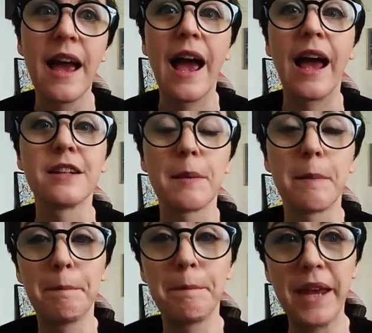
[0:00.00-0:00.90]
and
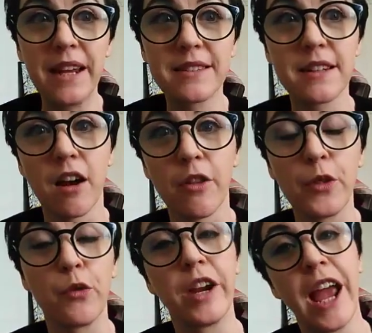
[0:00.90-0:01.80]
based on
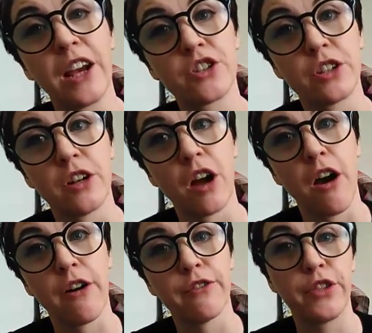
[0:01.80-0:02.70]
the reaction
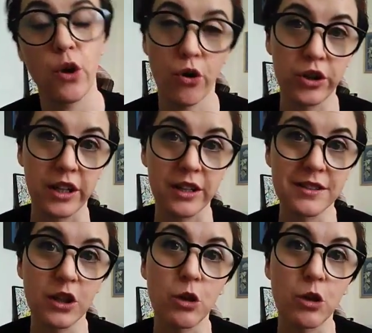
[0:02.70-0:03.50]
of the audience,